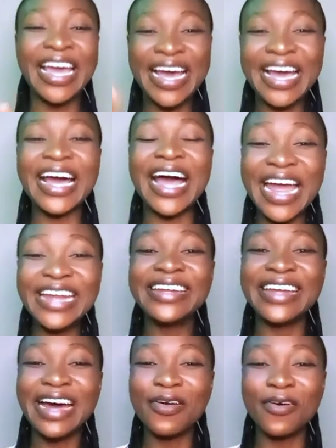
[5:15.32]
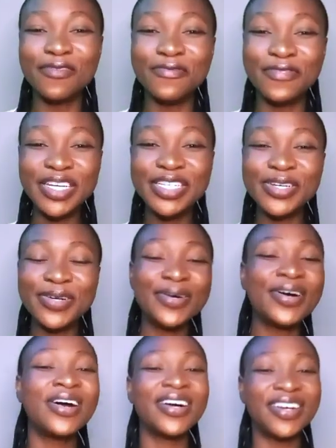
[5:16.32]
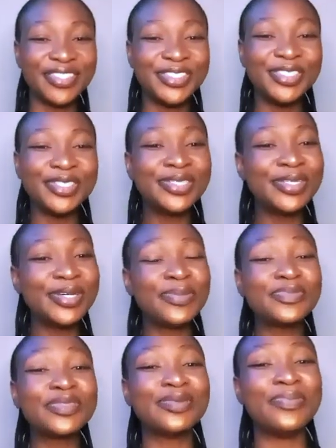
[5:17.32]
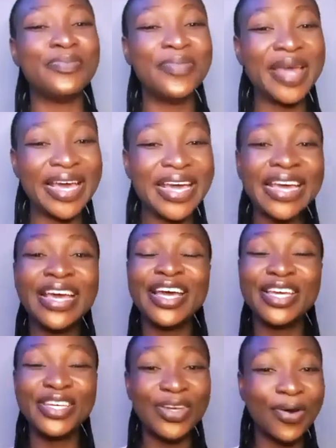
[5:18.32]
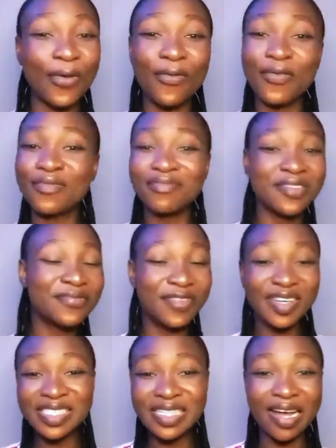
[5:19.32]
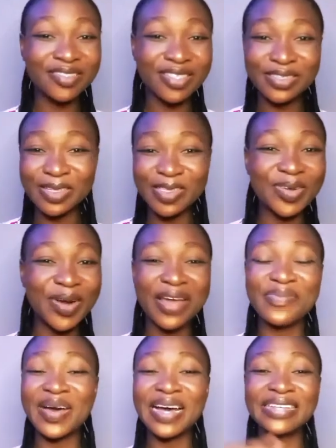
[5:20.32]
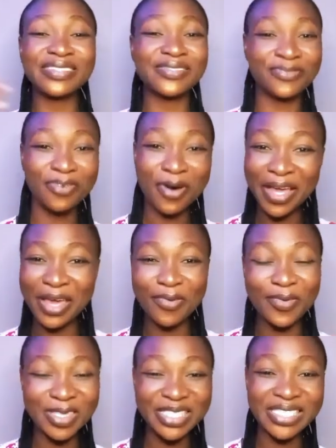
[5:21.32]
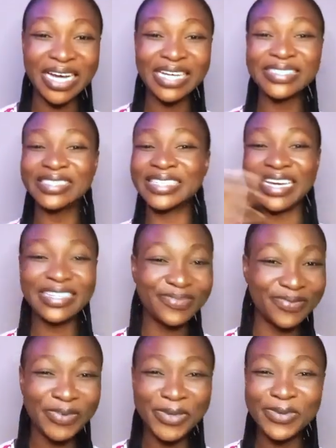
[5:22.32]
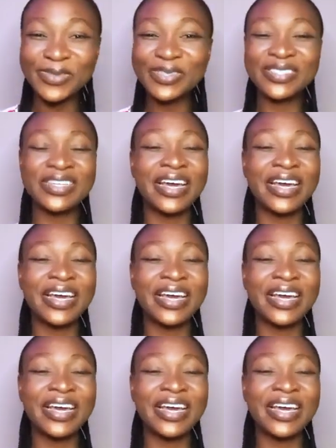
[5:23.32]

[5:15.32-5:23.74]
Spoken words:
kind of video on YouTube to make your first 1,000 subscribers, 4K watchers, get views,